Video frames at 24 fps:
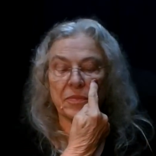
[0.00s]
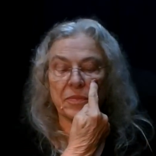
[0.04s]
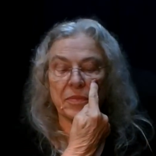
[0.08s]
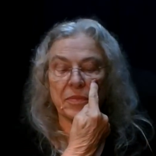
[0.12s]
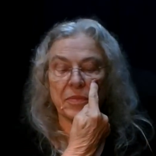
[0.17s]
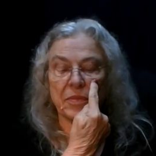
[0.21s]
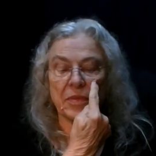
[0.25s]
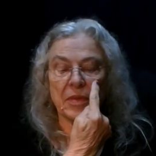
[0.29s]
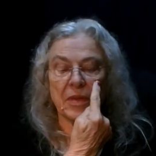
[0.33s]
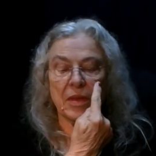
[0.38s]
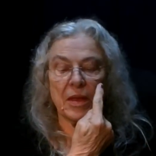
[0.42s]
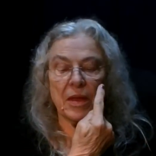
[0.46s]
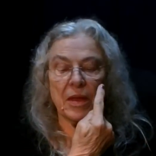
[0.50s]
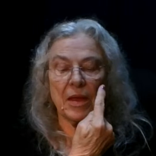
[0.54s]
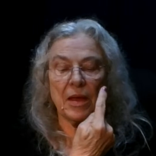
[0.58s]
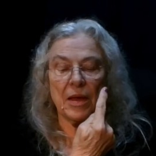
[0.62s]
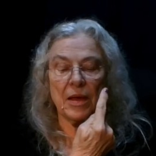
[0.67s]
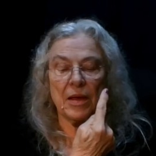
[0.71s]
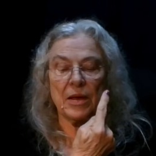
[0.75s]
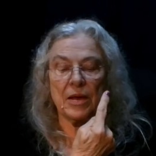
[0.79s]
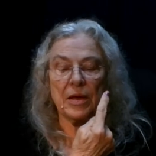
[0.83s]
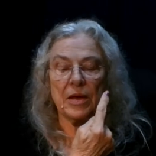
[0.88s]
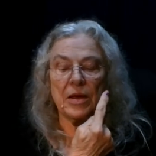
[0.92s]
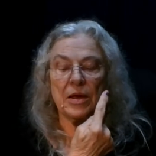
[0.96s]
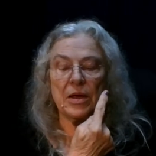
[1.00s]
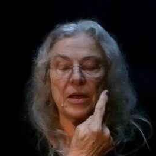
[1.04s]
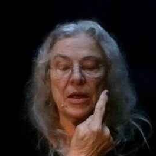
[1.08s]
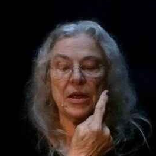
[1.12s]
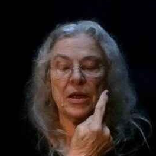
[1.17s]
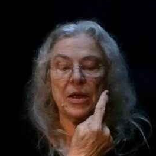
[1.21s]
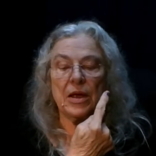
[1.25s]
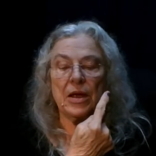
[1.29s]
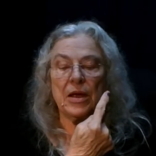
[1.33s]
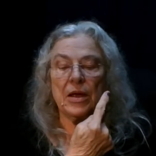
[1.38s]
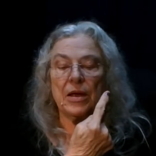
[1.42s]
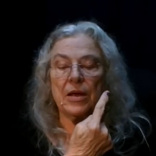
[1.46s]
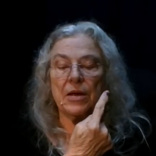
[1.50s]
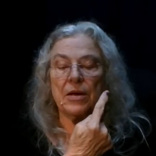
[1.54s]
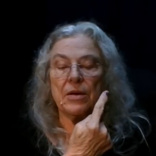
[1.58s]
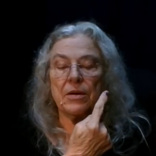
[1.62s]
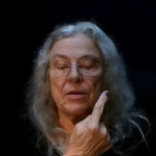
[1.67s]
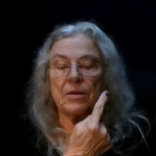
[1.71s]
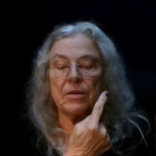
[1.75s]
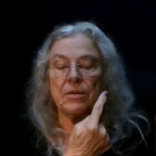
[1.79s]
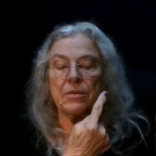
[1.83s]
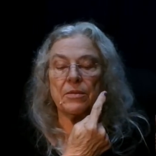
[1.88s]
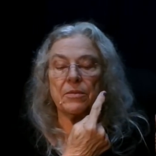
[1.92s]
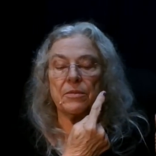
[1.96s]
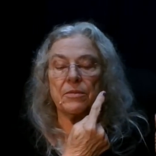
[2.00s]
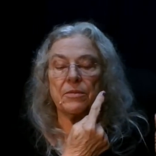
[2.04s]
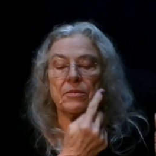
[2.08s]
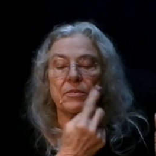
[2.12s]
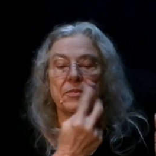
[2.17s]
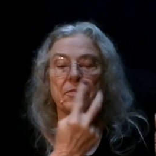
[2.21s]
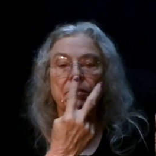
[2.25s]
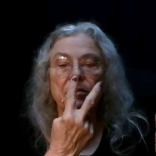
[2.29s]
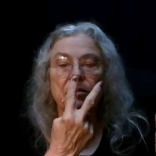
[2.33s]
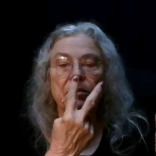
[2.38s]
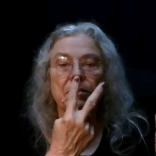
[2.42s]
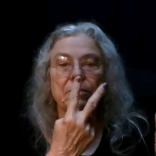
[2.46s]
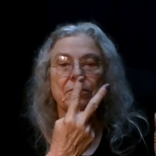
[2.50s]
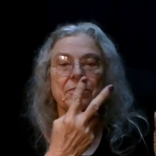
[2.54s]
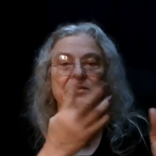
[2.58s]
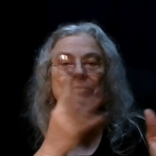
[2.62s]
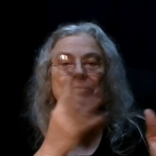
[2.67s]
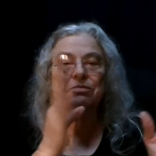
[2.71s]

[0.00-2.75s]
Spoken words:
(silence)